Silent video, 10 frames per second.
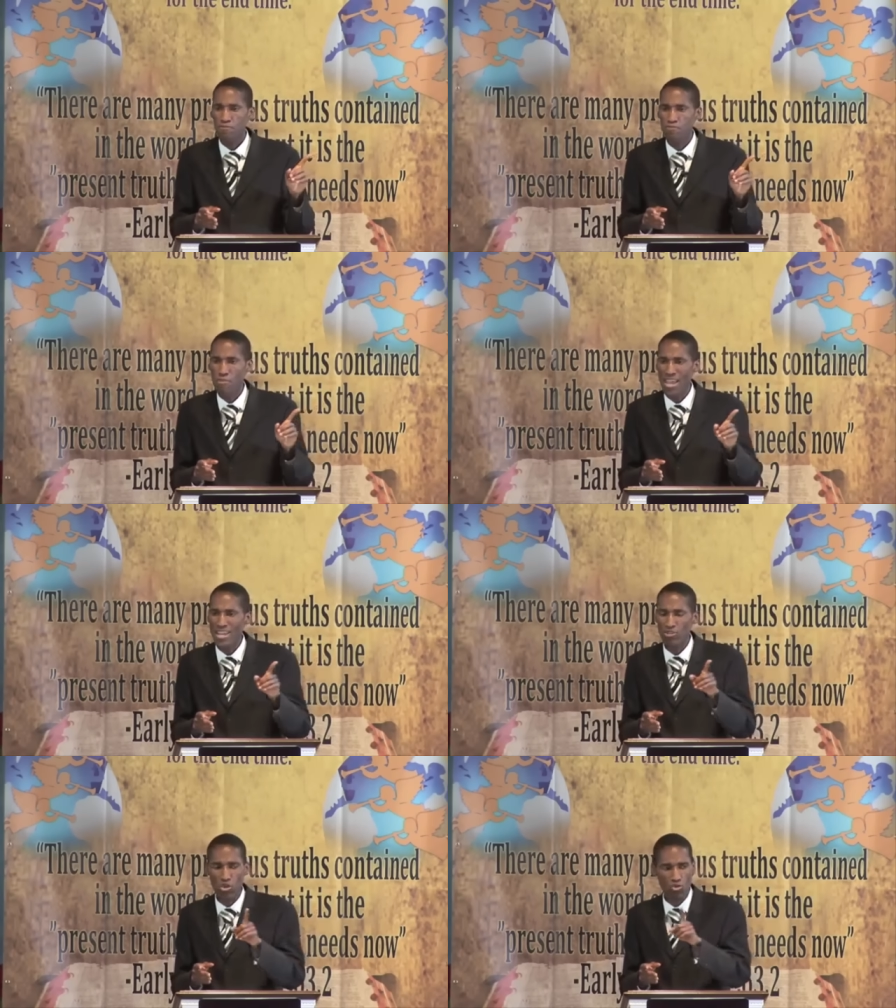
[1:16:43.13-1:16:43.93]

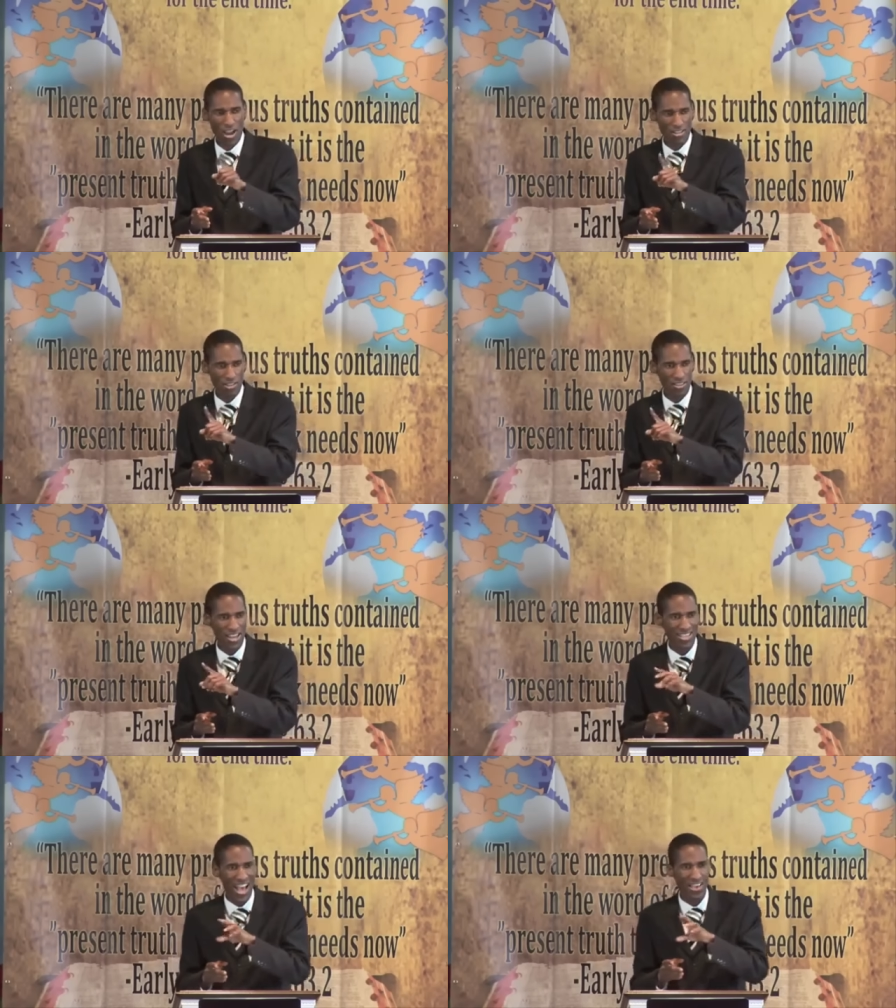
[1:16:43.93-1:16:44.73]
many to
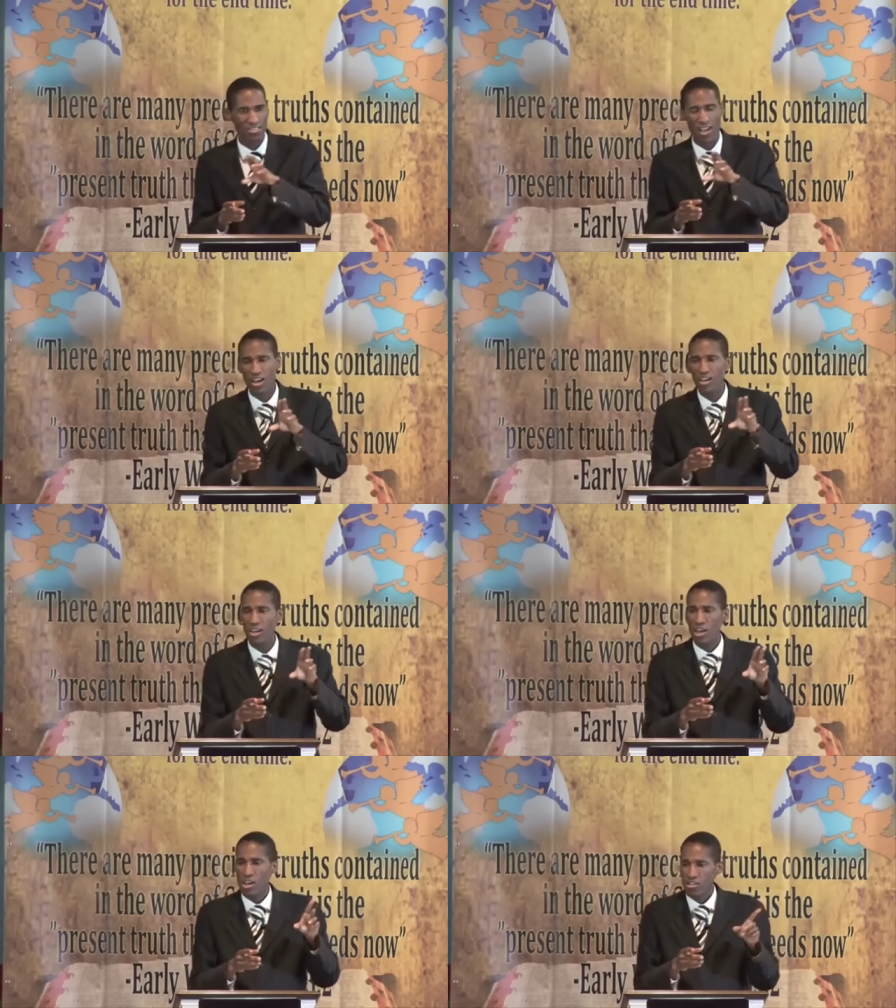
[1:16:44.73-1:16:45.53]
righteousness as the
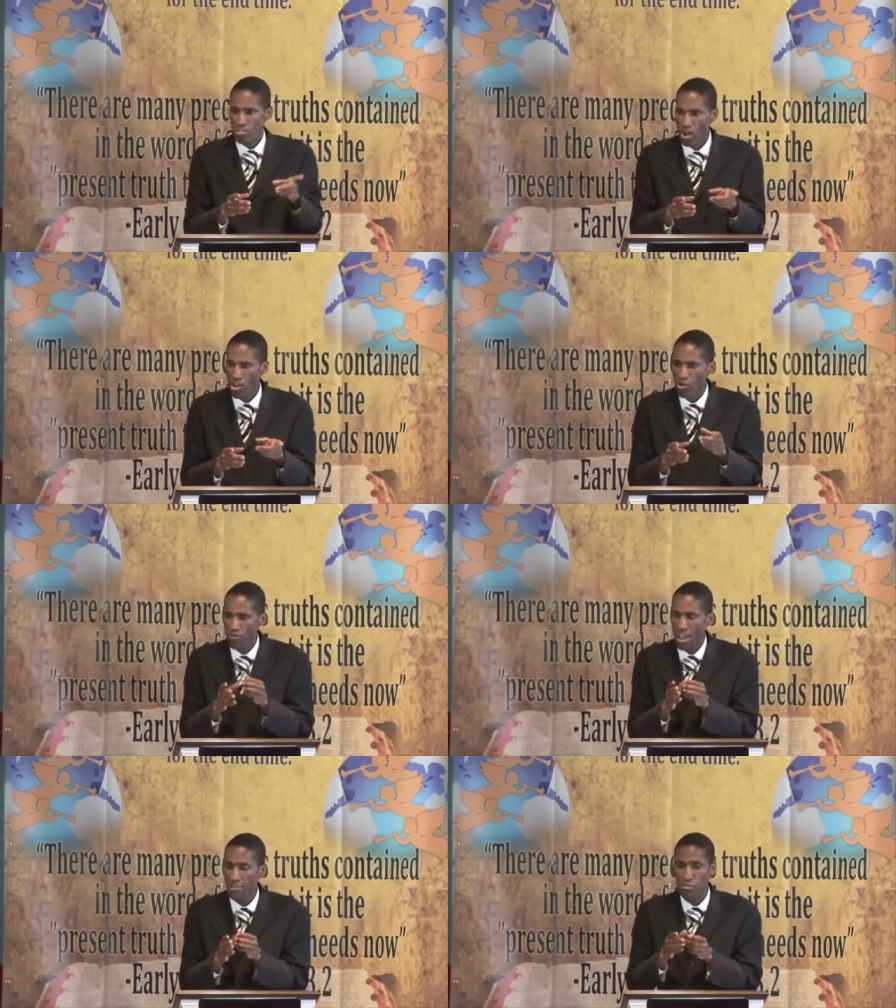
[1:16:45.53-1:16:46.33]
stars
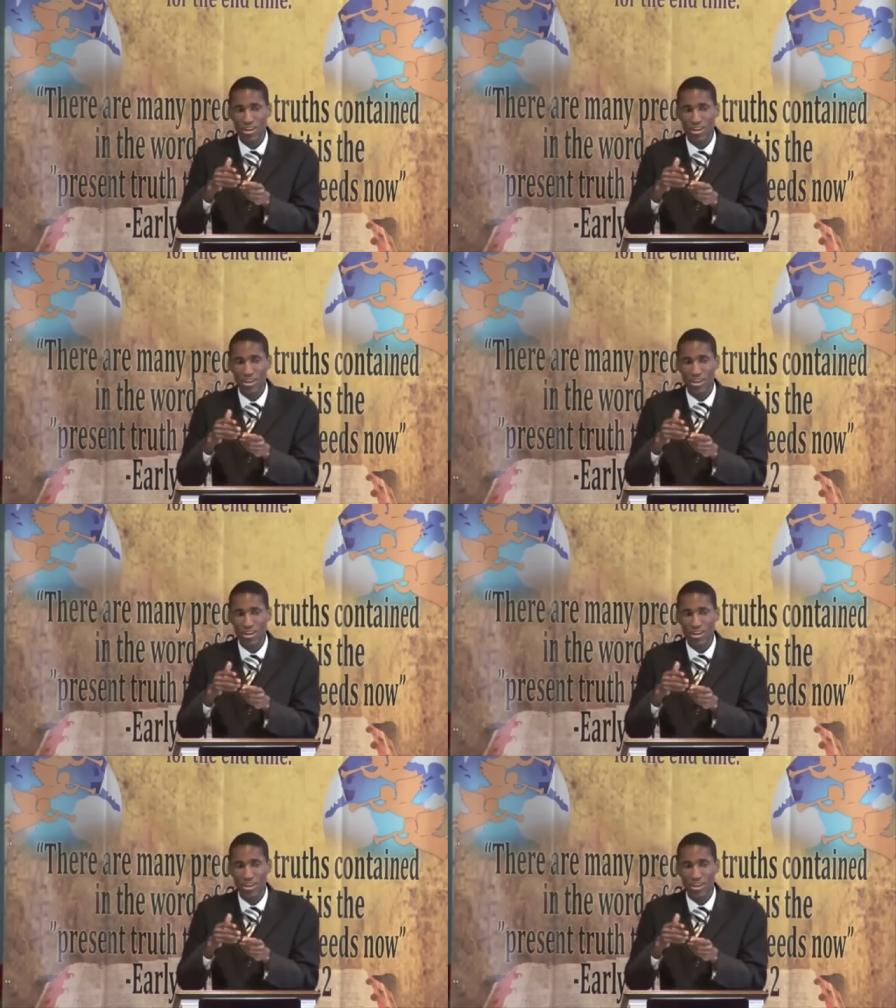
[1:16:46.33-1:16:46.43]
of heaven.